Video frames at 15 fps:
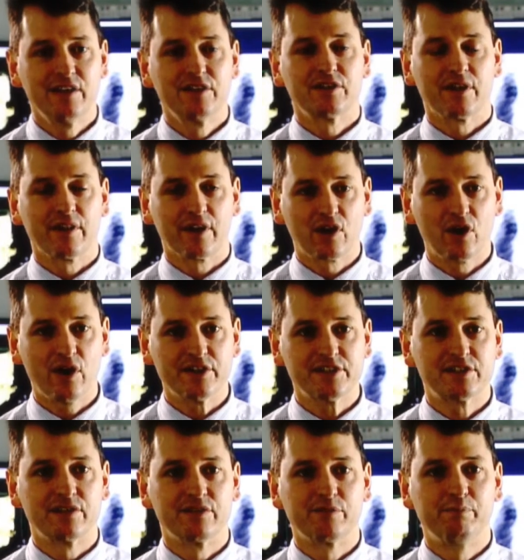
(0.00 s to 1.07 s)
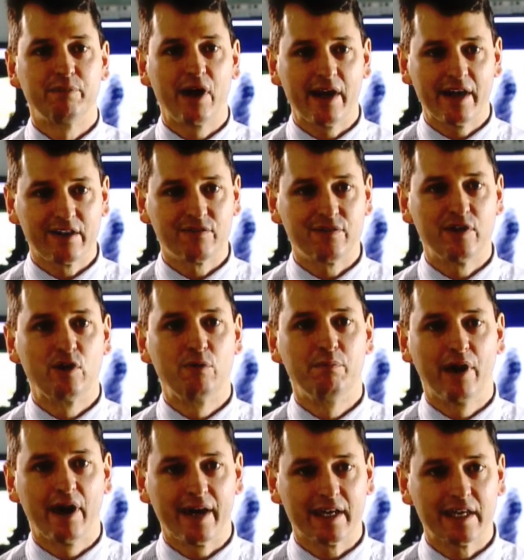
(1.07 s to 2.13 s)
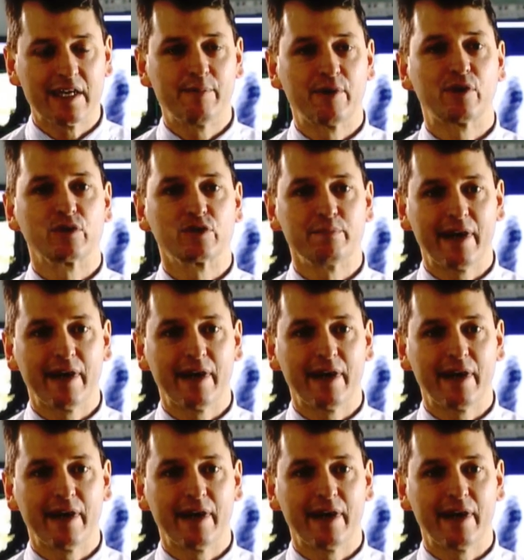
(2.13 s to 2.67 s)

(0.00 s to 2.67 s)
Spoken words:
So the cost of buying film, buying chemicals,